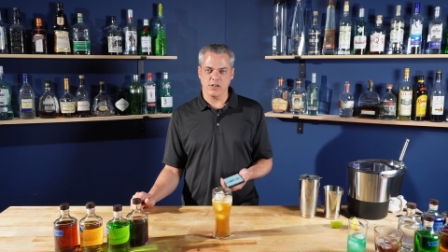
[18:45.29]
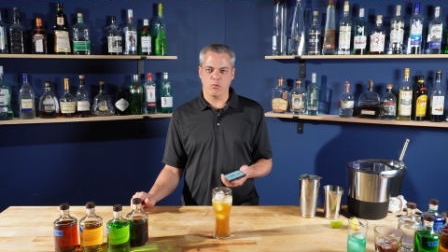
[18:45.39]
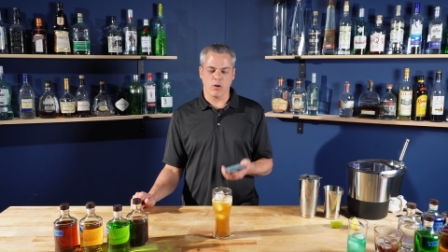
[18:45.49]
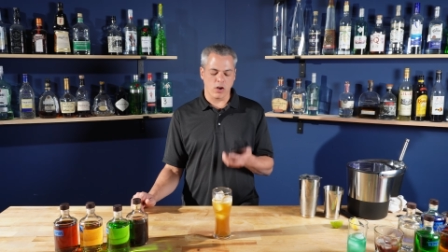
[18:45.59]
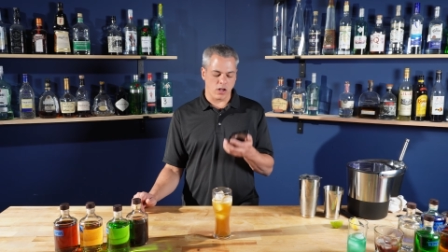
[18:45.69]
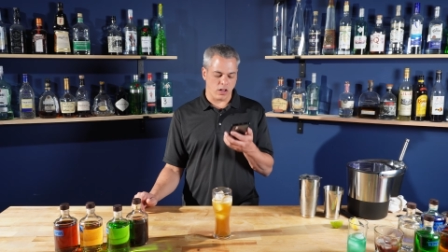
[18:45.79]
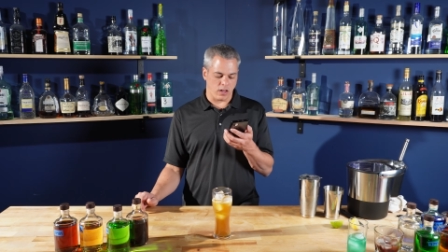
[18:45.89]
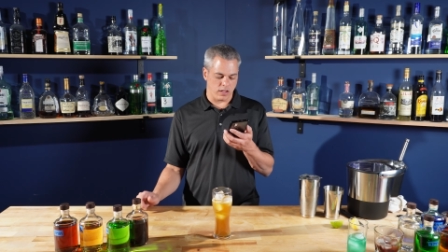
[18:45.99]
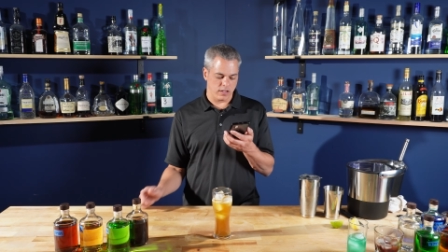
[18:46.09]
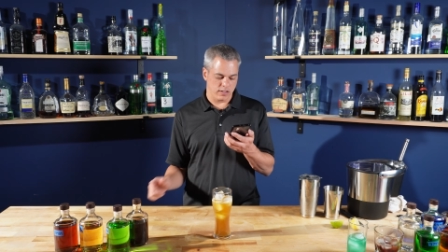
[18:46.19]

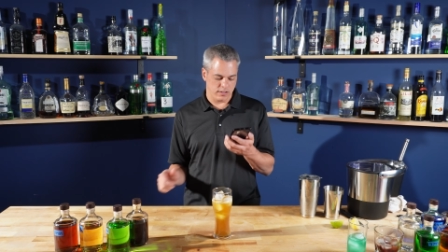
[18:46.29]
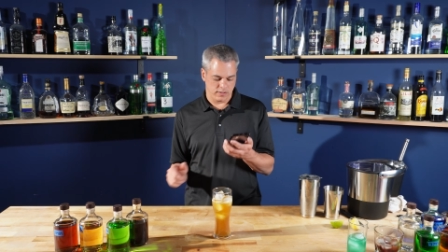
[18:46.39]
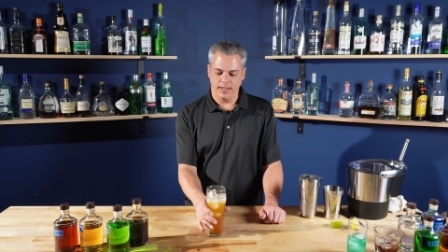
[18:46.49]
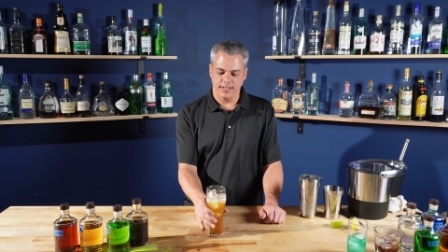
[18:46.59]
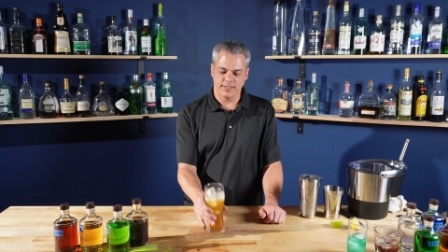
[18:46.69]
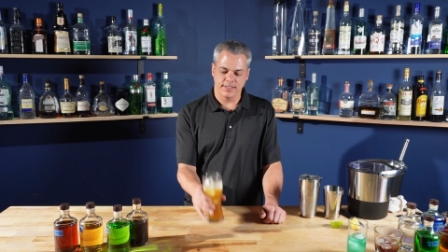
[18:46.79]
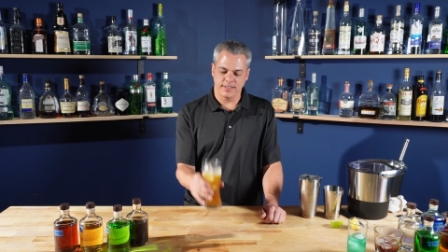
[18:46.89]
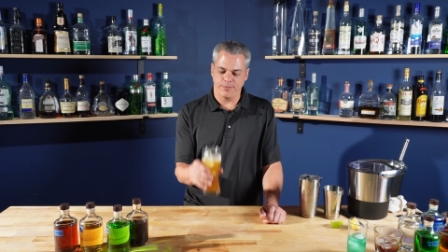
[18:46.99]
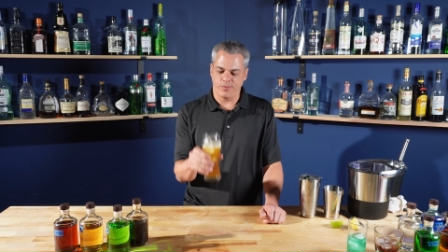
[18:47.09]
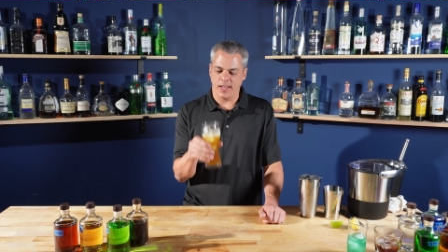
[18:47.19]
Roll.
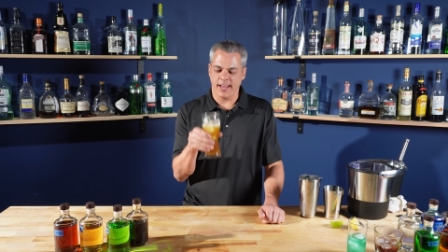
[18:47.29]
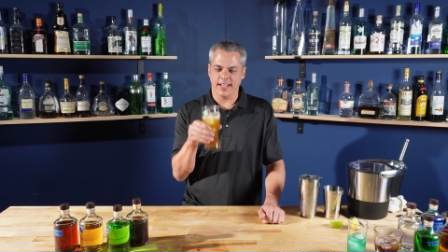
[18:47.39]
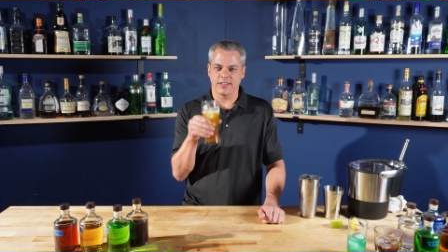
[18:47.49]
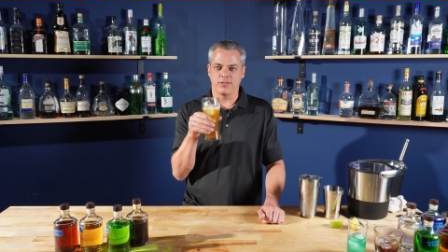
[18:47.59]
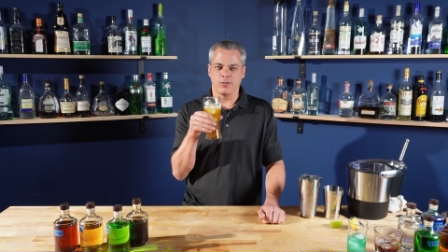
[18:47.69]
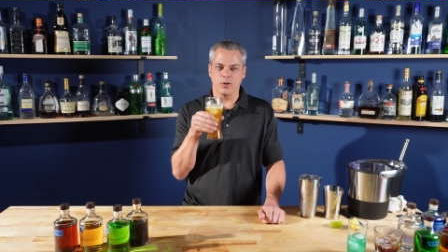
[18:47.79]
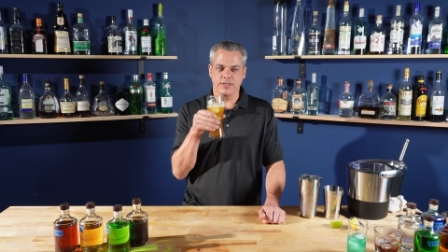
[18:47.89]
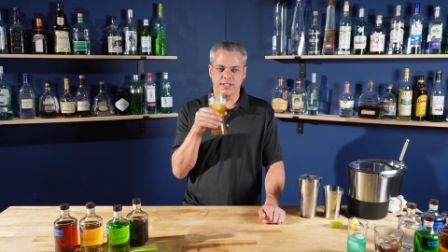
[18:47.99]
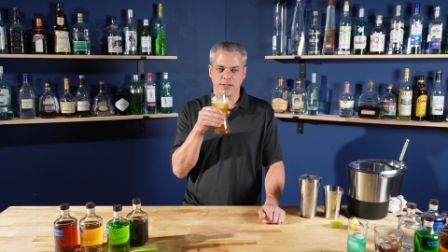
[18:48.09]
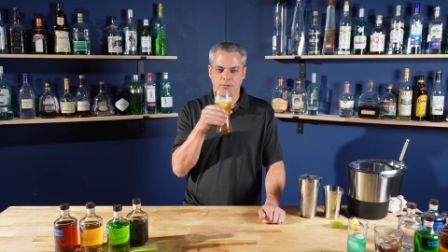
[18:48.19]
It's like a
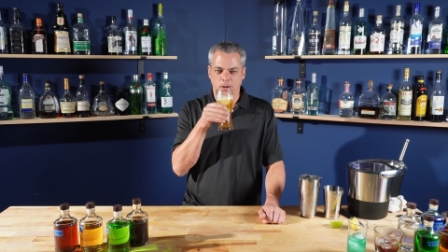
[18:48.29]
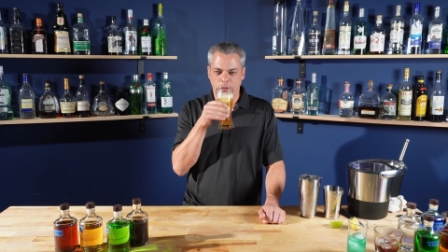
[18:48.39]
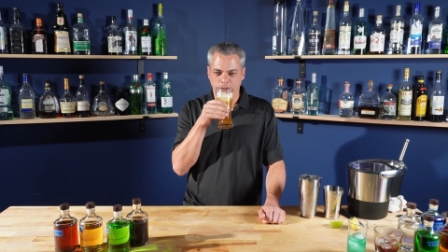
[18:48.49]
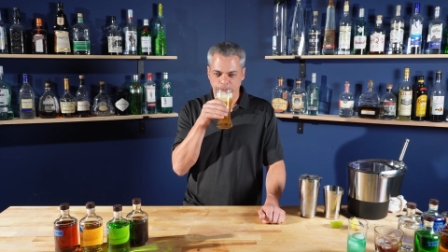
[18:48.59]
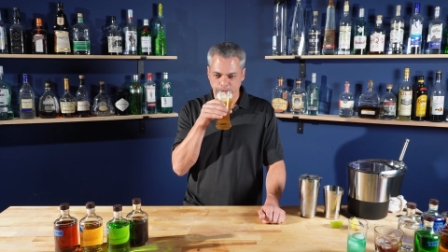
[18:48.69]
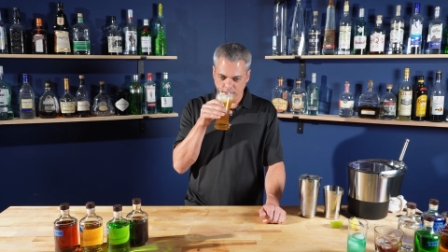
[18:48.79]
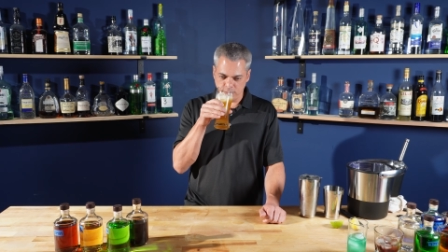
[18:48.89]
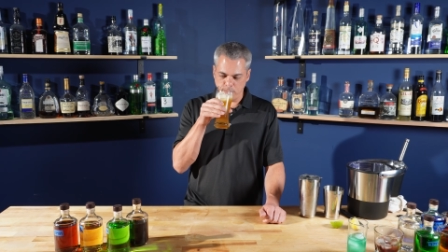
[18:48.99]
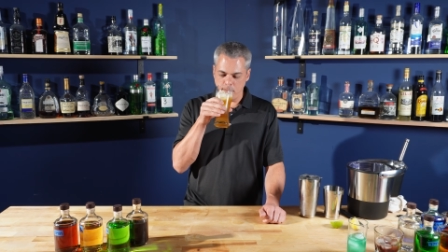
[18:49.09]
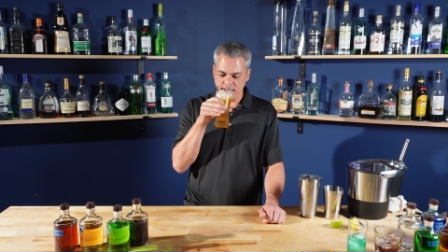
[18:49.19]
Tootsie Roll.
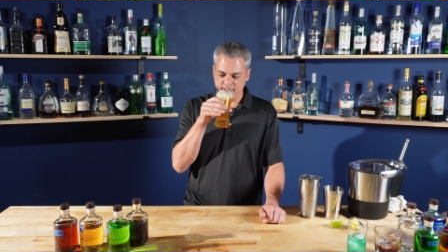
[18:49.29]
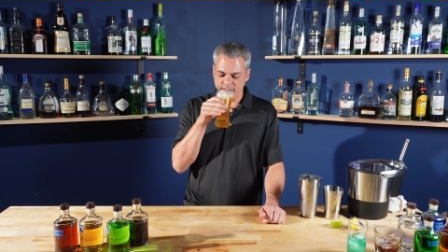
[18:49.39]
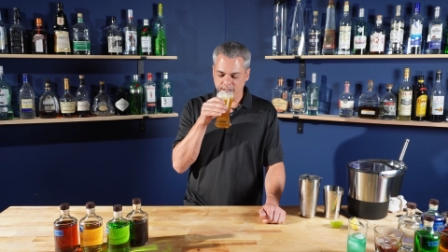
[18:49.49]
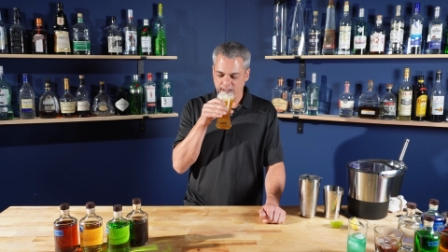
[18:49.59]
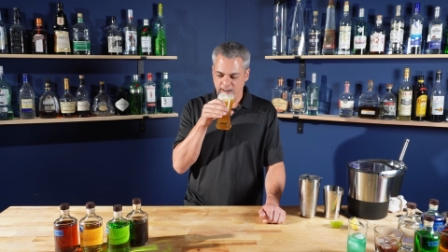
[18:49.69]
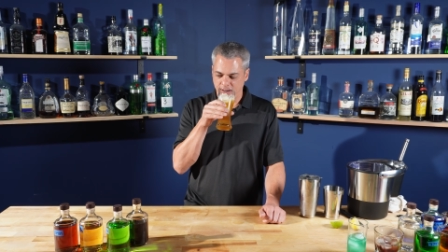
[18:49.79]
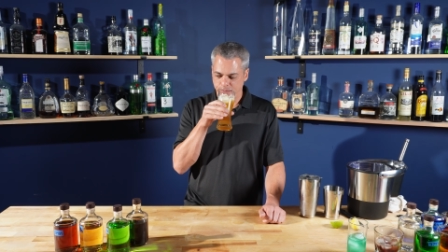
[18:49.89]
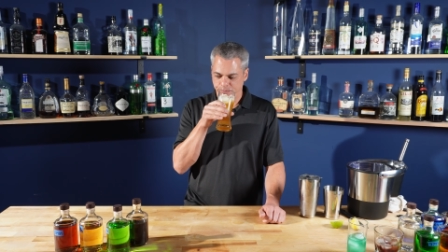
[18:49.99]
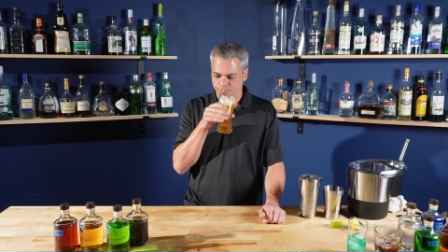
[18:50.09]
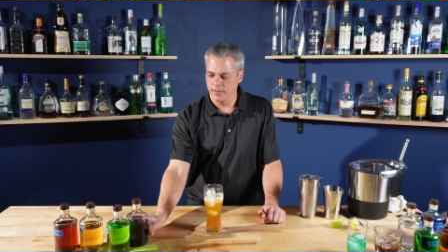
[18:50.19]
There's mint in there.
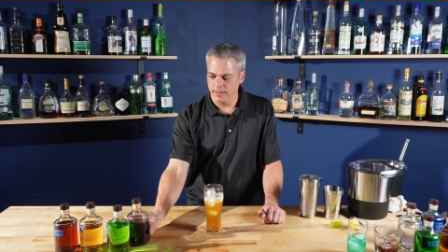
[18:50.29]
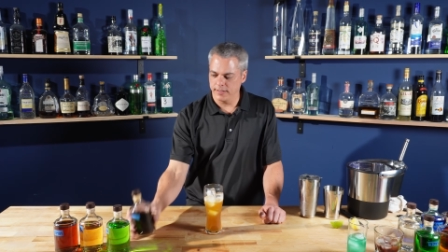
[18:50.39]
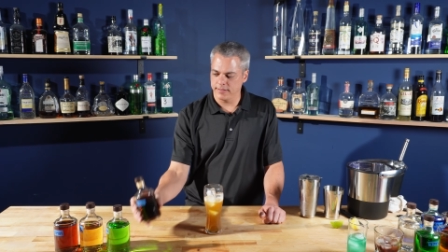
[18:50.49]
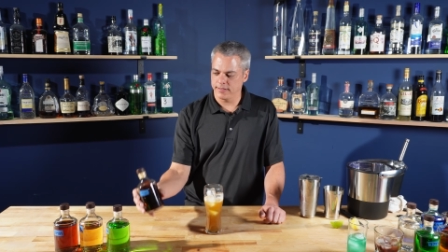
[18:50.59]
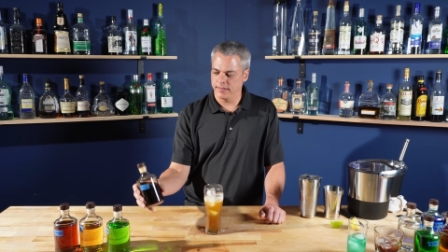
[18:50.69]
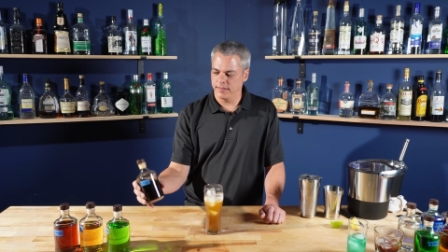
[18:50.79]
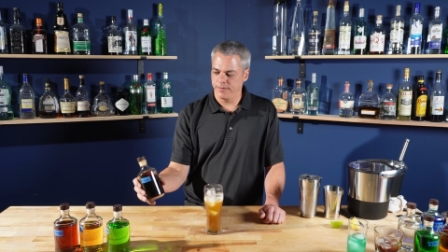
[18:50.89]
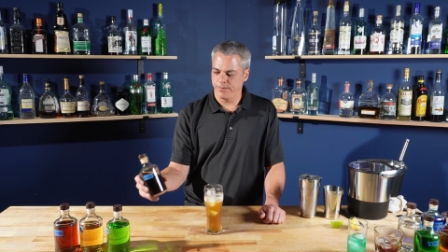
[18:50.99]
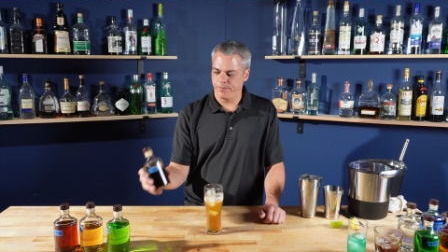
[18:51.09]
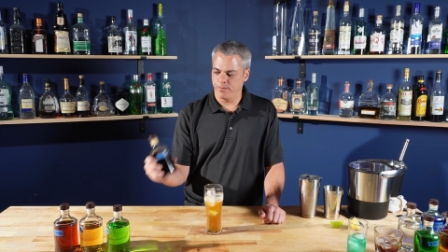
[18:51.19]
This
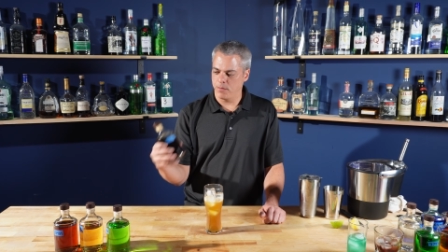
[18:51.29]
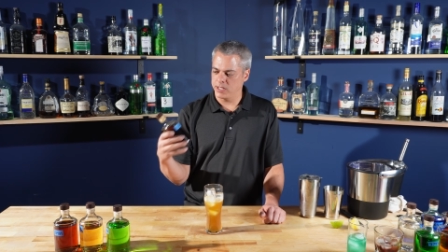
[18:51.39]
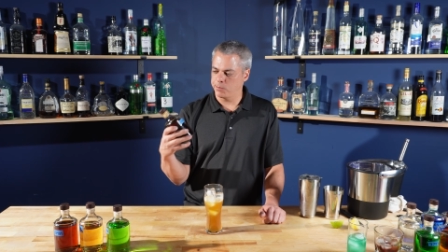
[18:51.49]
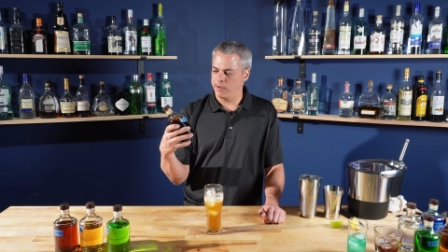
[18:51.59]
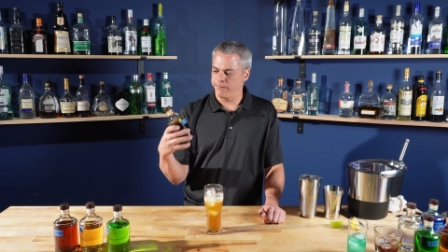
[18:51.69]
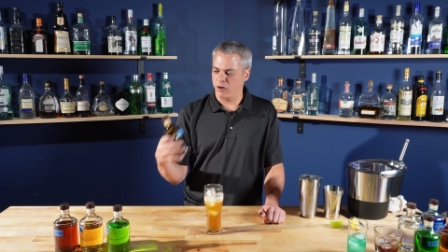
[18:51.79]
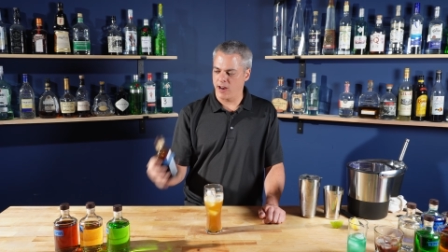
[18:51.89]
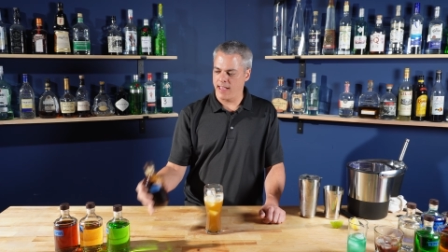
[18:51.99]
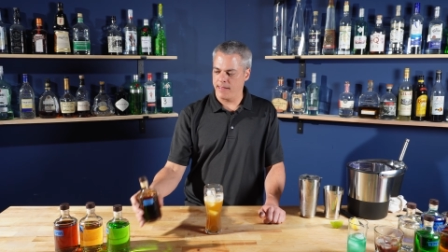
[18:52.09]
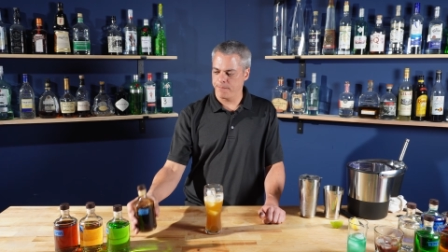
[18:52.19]
must be
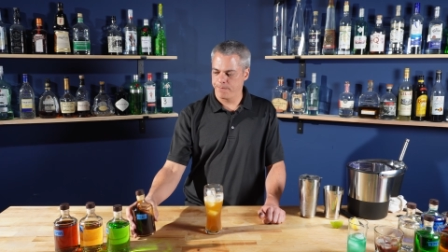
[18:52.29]
Fernet.